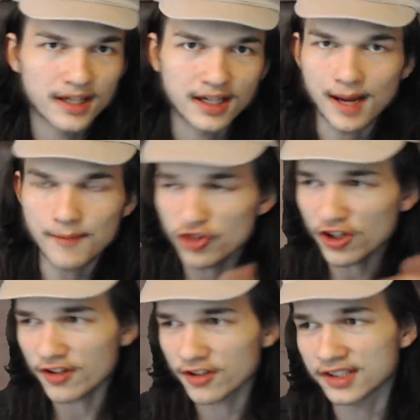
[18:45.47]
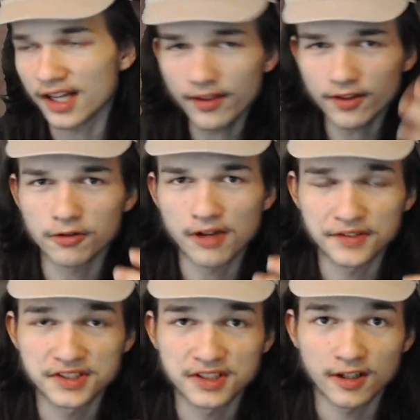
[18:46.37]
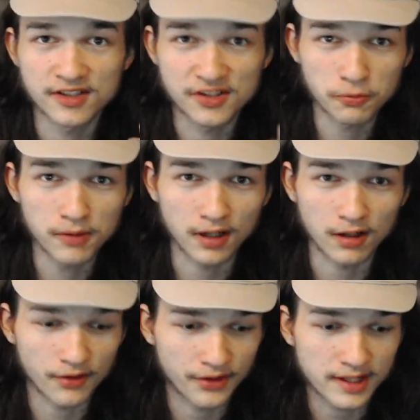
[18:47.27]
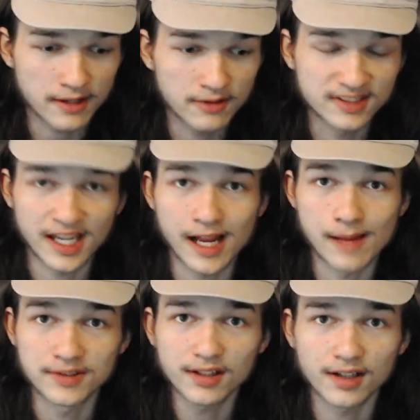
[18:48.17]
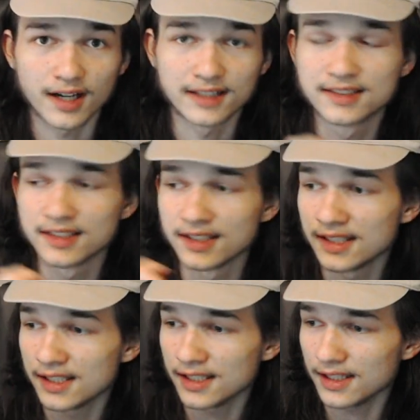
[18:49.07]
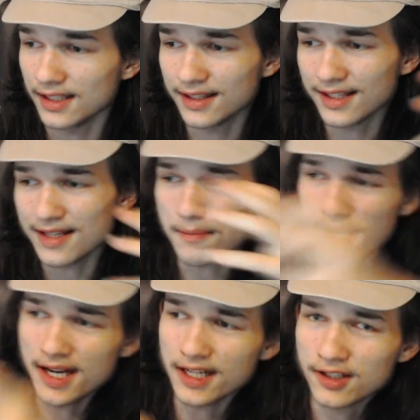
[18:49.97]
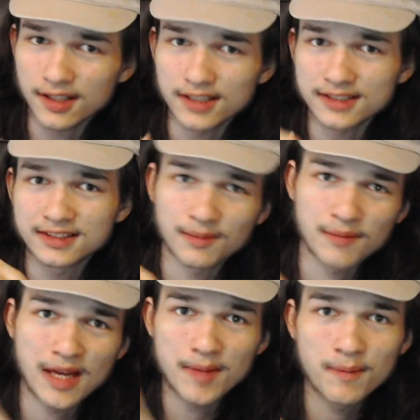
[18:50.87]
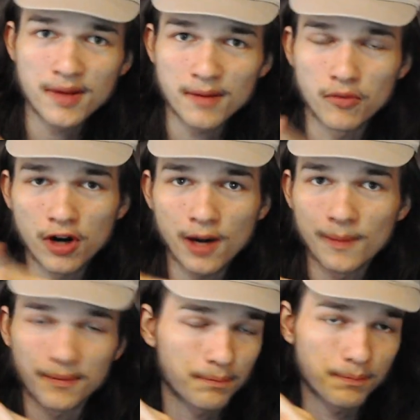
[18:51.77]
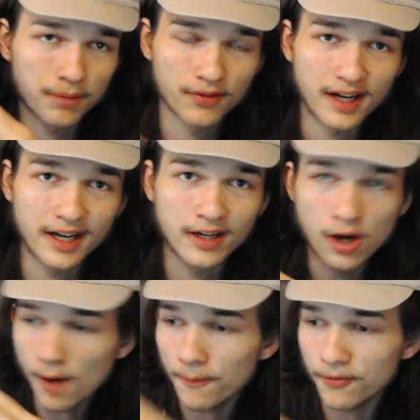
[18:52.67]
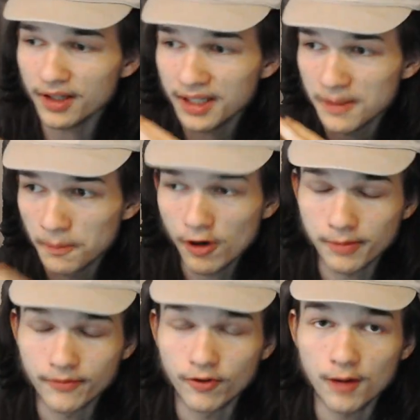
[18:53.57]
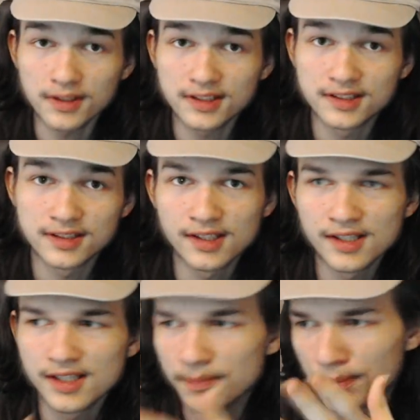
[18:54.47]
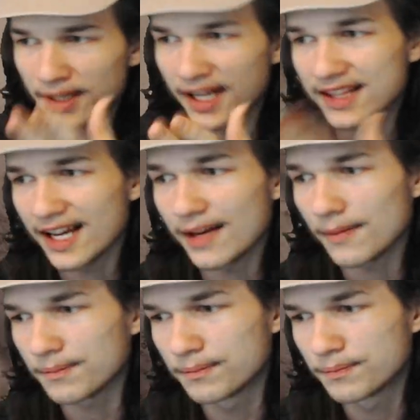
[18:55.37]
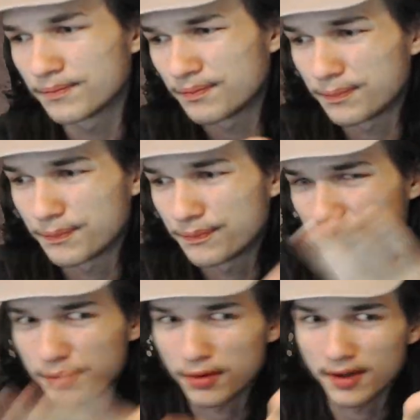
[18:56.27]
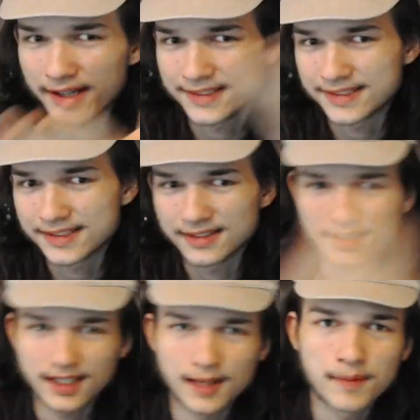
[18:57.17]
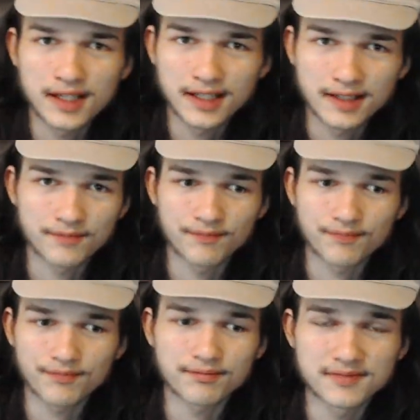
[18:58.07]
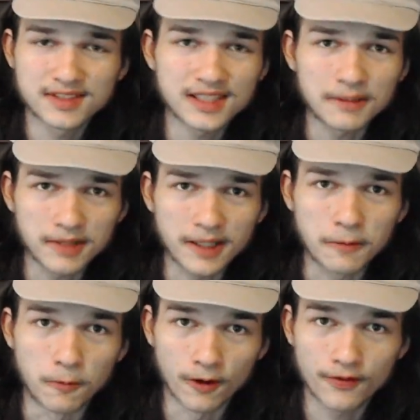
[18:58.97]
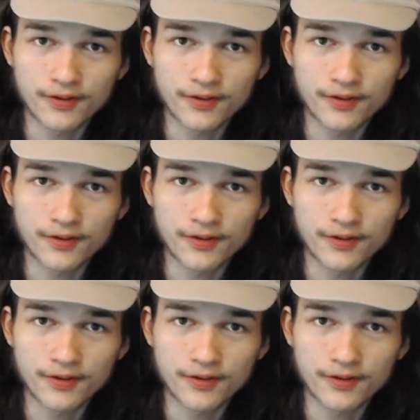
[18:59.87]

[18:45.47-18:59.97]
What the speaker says: I'm sure there's other graphics cards as well that use the same slot that might cost maybe a bit more, but provide, hopefully, more performance. But at that price, I mean, it's not really worth it.